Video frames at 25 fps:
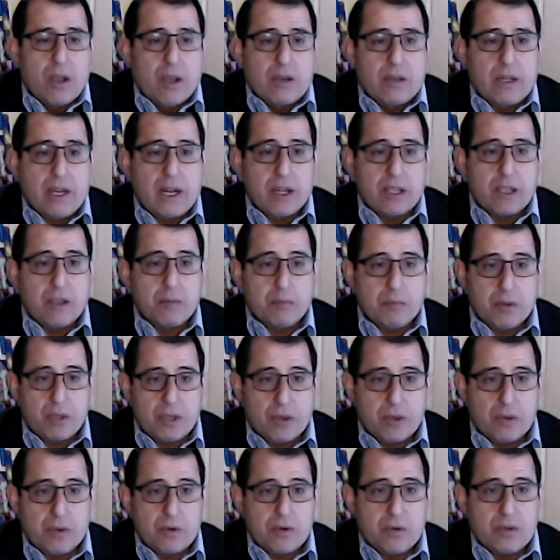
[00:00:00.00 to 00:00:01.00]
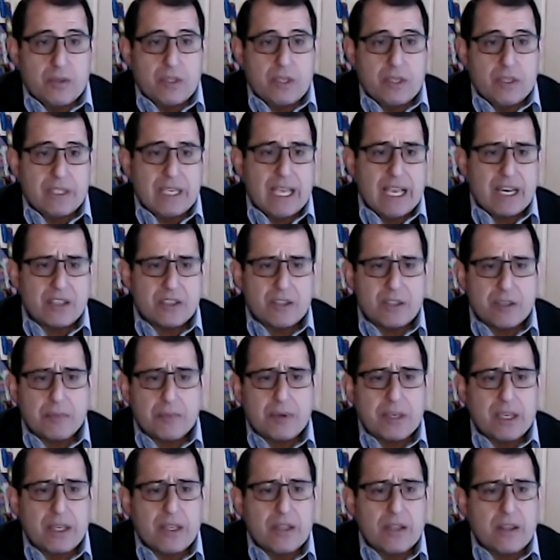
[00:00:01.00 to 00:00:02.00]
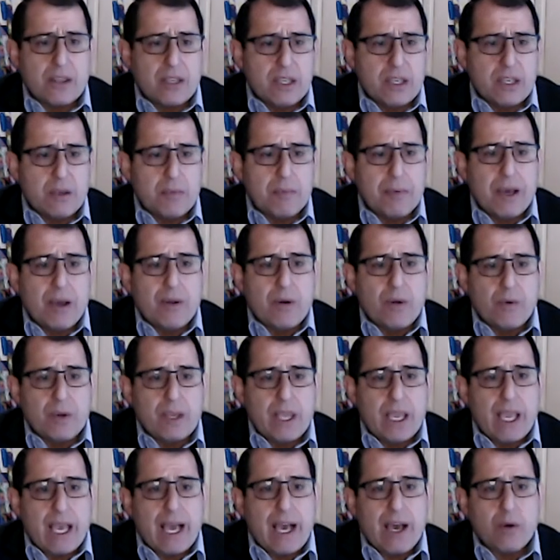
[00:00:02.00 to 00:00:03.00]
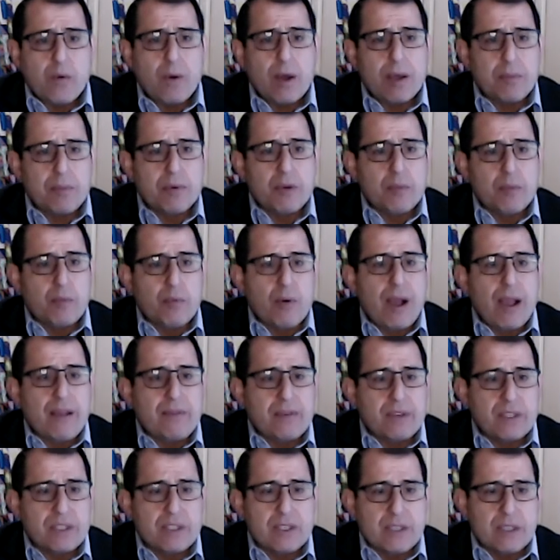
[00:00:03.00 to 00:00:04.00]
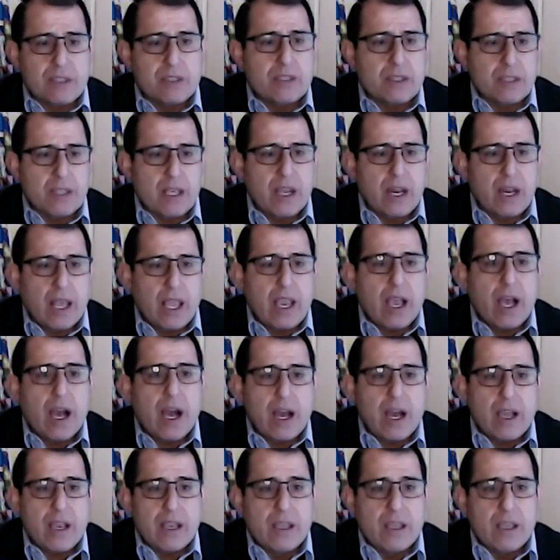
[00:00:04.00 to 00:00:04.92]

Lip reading: data can be used, it's actually begin to think about, okay, how do I build privacy into that AI?